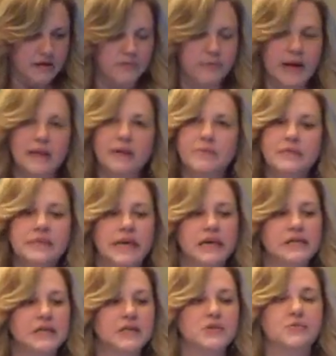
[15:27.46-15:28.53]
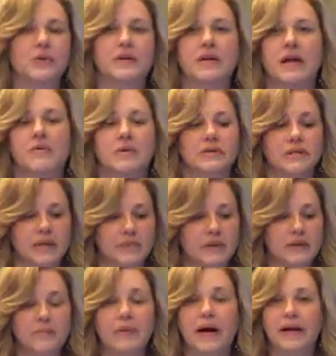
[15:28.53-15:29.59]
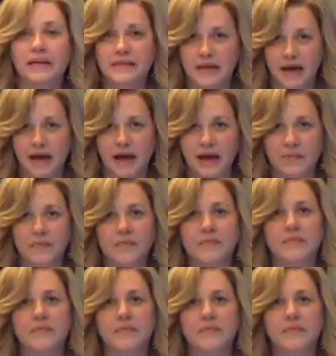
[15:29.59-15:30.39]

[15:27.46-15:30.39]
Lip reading: My limitations were that I was limited by time